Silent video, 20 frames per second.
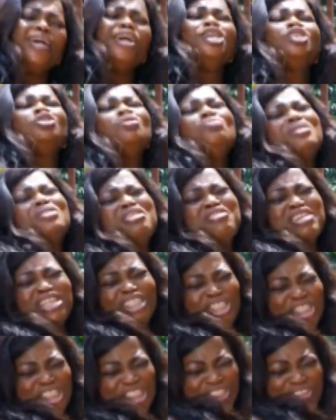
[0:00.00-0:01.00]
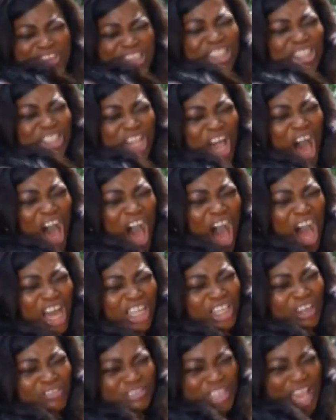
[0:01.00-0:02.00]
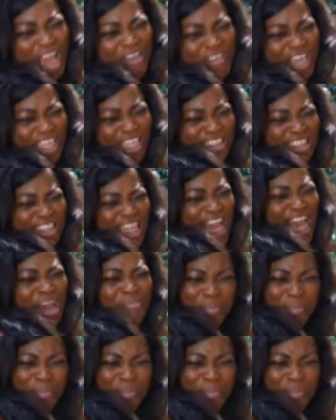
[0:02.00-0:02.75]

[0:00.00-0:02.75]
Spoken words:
It will be the return of the Avenger.